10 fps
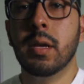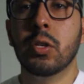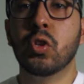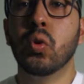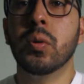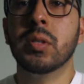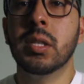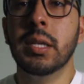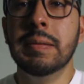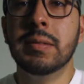Shorter
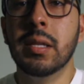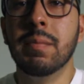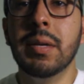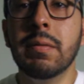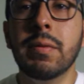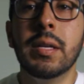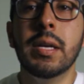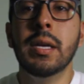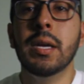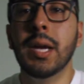sleeves than the
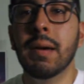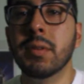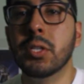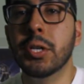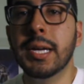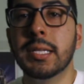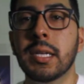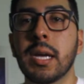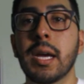Beefy-T, and you have the chest.